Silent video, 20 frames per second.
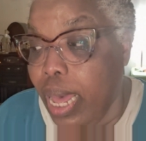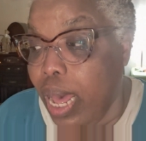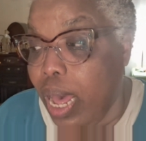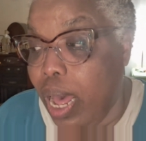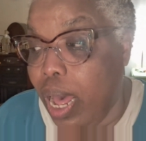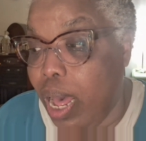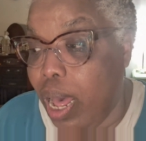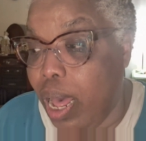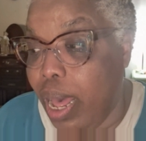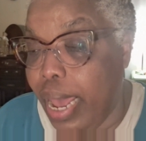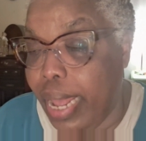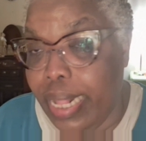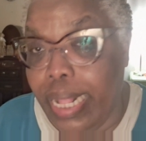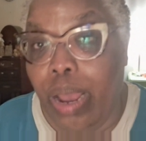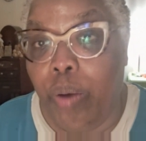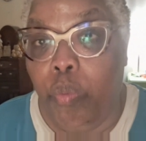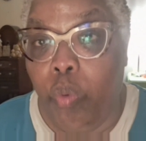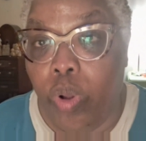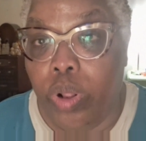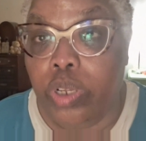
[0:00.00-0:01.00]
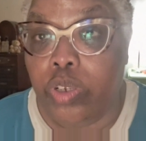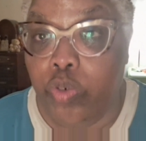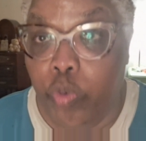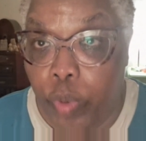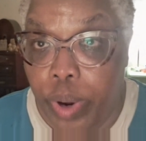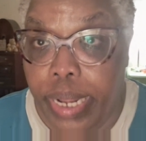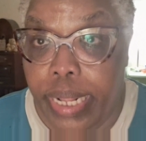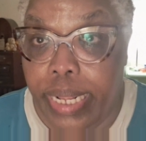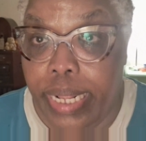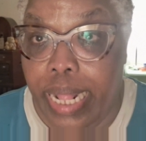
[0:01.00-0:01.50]
and I wanted to
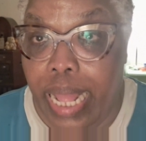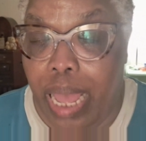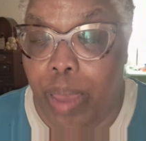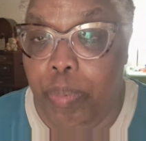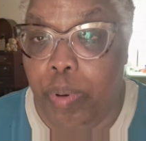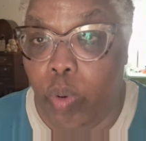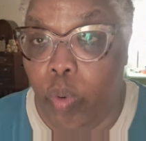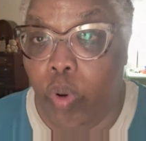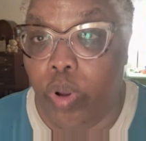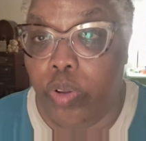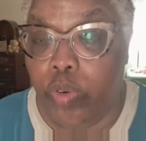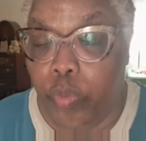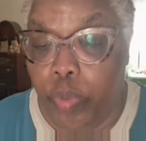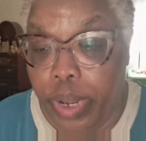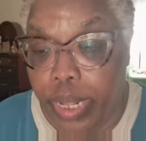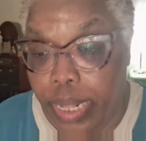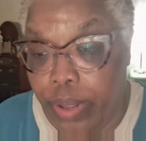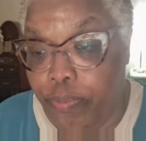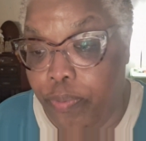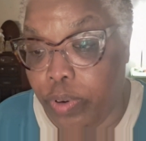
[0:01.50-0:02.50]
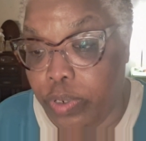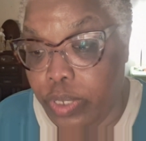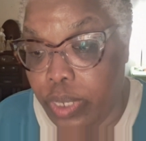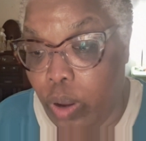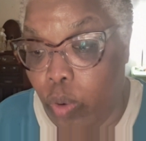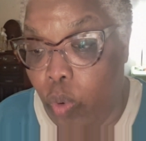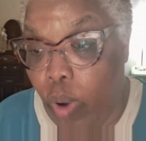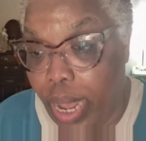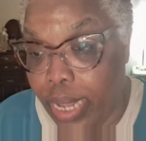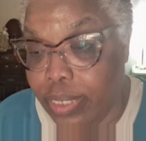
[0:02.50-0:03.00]
read it. I've been wanting to read it for
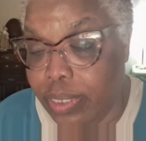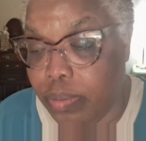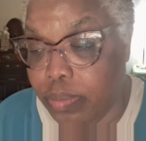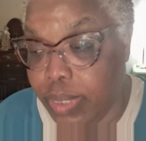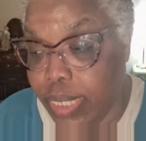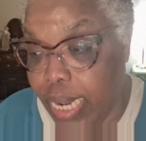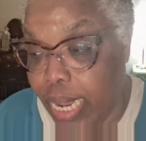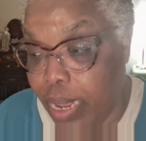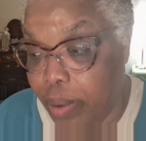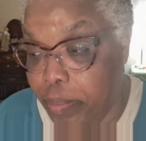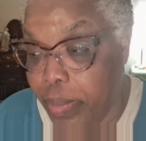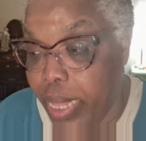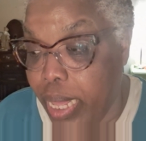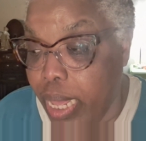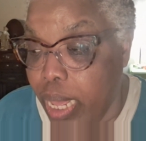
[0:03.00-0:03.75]
quite some time.